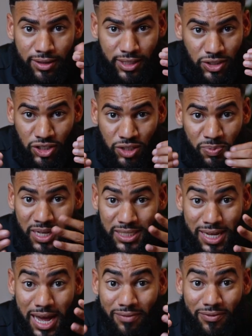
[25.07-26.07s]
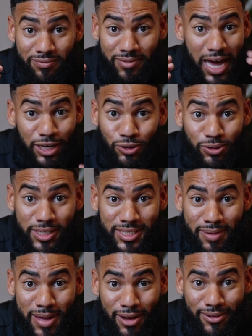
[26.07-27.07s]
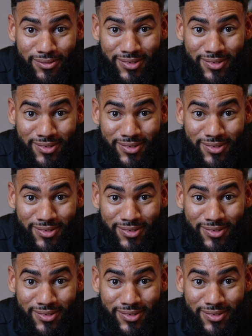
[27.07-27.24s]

This is just because I've got to shoot this somehow,